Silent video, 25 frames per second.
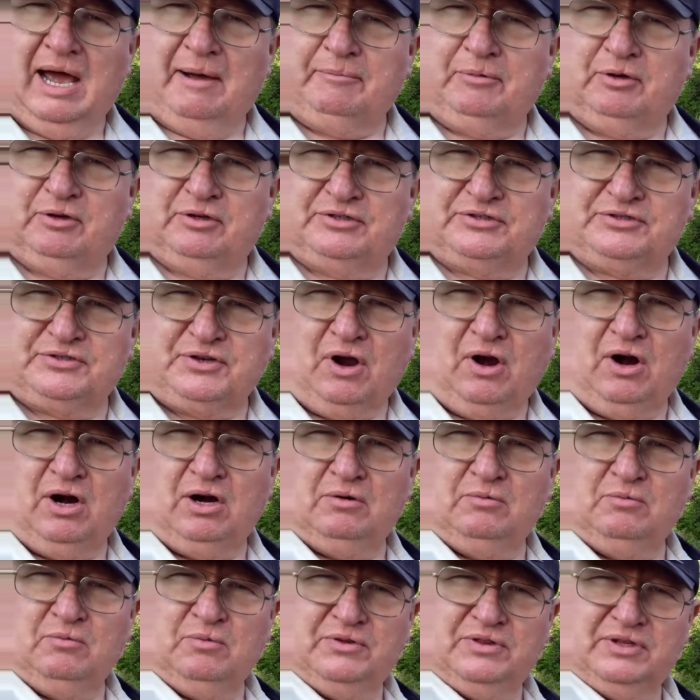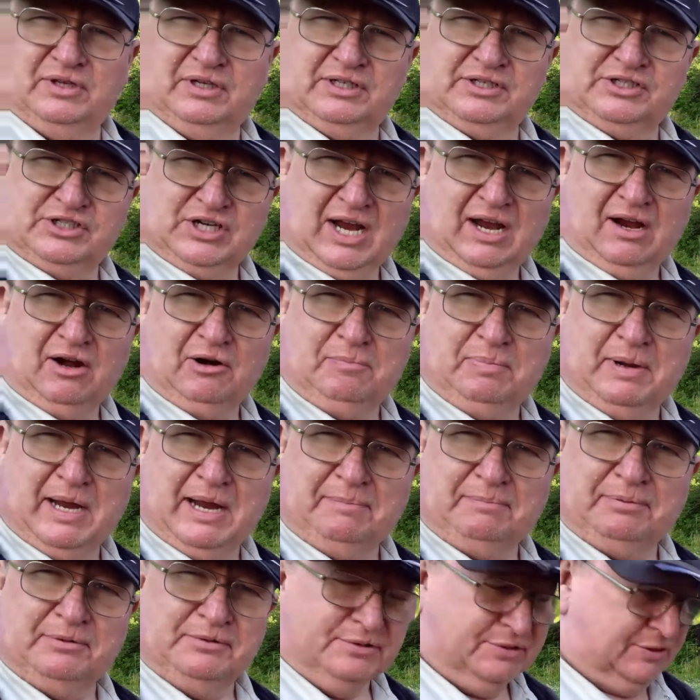I'm gonna start with the Leutschauer
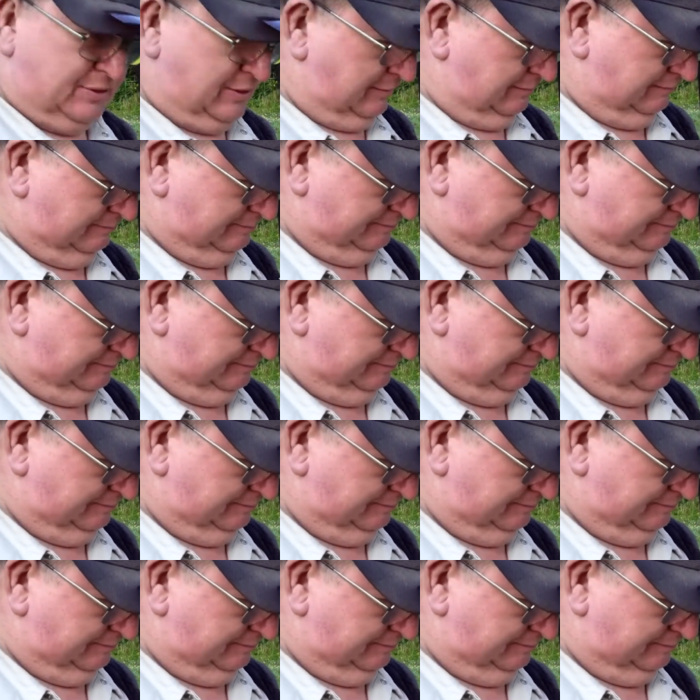peppers.